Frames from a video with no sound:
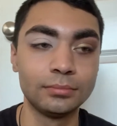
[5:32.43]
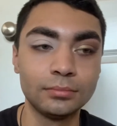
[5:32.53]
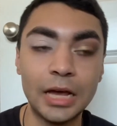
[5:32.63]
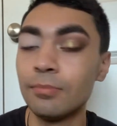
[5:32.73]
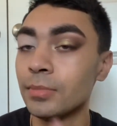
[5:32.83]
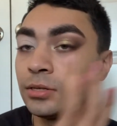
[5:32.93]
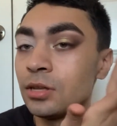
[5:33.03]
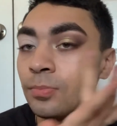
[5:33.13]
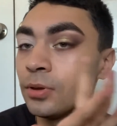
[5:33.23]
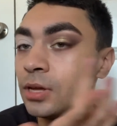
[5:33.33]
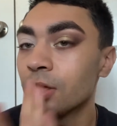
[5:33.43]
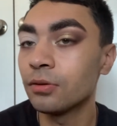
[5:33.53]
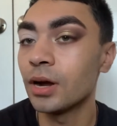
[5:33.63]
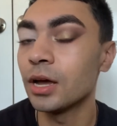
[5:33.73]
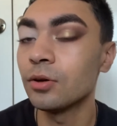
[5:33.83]
I messed up on the other
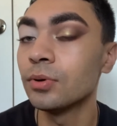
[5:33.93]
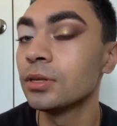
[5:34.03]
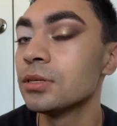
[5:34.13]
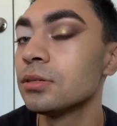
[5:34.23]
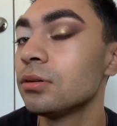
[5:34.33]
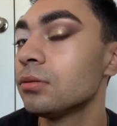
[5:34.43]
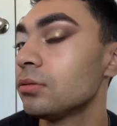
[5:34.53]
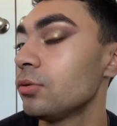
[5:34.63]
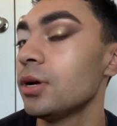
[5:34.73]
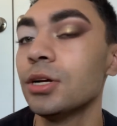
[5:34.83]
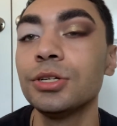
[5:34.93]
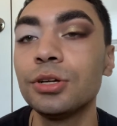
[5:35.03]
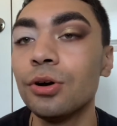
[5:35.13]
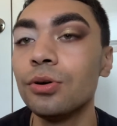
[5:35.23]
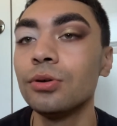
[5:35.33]
eye with this greenish
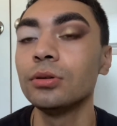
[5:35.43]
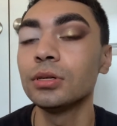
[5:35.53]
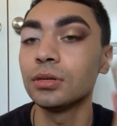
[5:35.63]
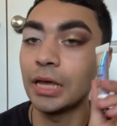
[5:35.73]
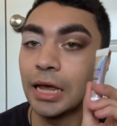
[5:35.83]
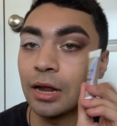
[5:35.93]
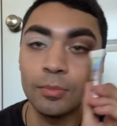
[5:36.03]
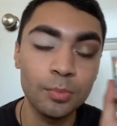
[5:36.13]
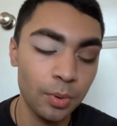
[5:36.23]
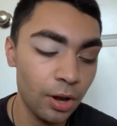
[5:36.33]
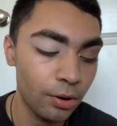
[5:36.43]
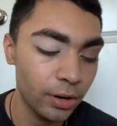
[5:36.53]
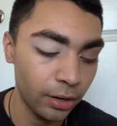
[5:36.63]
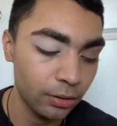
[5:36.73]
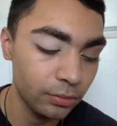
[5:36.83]
gold and I'm prepared now.